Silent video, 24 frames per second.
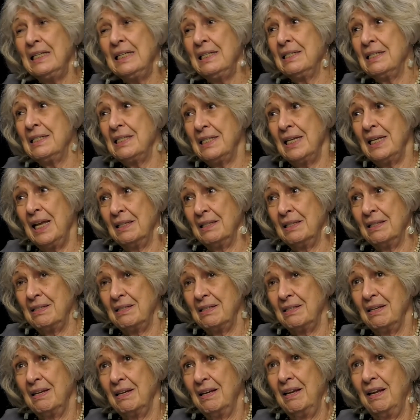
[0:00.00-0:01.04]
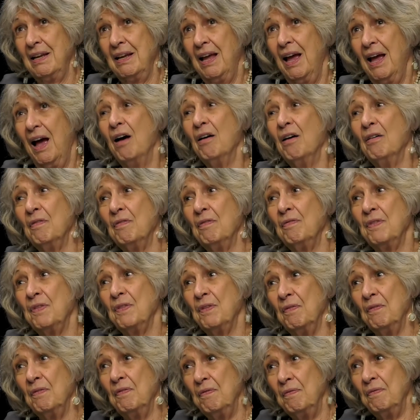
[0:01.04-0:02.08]
sense of
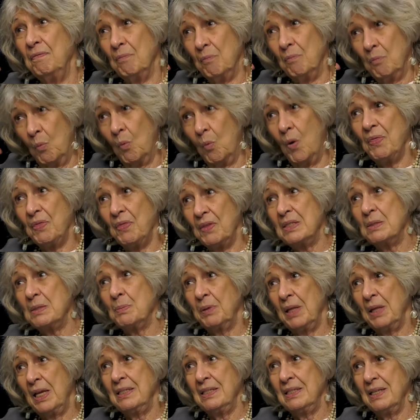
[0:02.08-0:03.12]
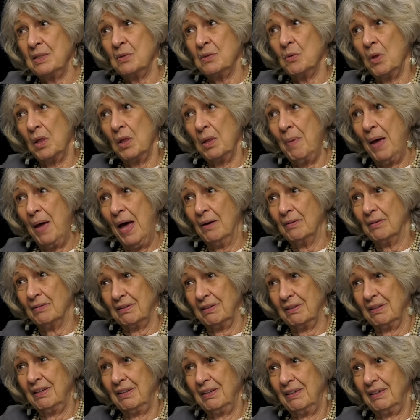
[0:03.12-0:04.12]
what this place is all about,